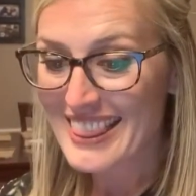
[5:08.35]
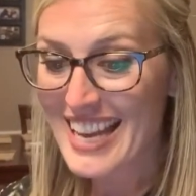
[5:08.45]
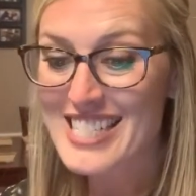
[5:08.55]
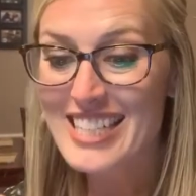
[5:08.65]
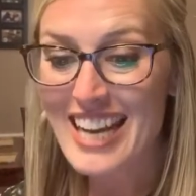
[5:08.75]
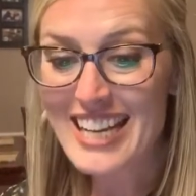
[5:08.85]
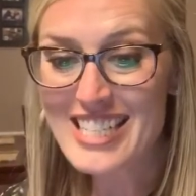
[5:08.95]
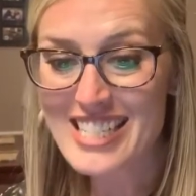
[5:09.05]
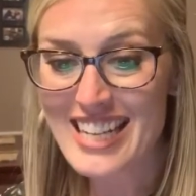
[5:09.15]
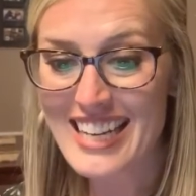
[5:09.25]

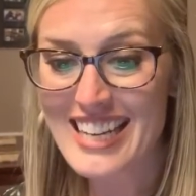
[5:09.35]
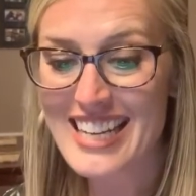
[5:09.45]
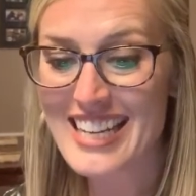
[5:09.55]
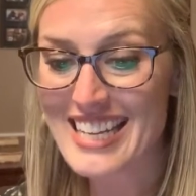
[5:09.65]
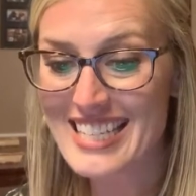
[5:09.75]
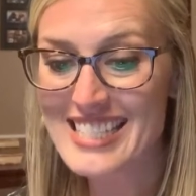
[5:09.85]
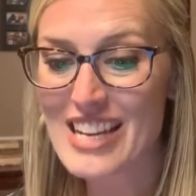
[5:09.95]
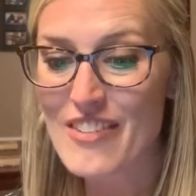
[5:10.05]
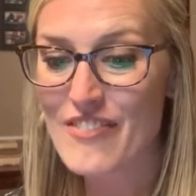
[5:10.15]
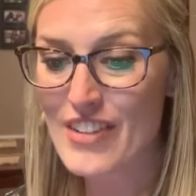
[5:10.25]
education is
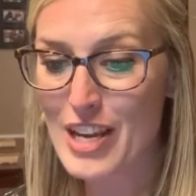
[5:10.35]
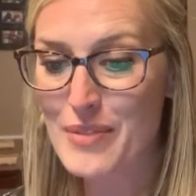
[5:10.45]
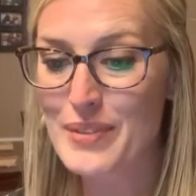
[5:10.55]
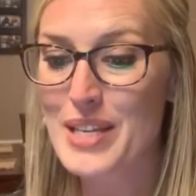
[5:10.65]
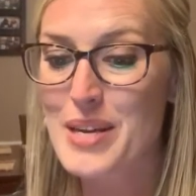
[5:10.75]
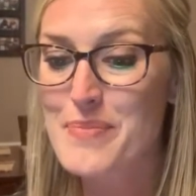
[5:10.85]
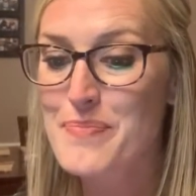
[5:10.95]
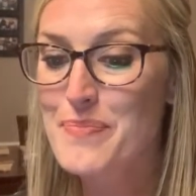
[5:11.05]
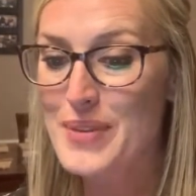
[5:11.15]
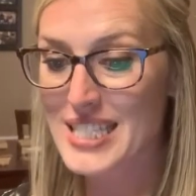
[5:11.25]
a family
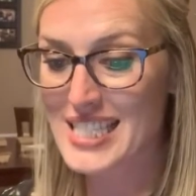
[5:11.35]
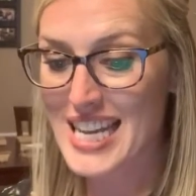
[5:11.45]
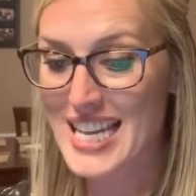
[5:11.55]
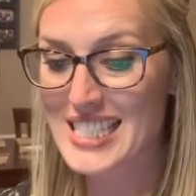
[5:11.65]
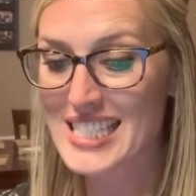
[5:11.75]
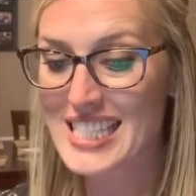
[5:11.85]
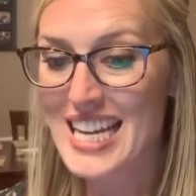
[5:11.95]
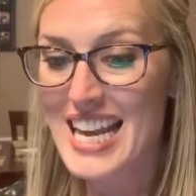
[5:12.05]
business.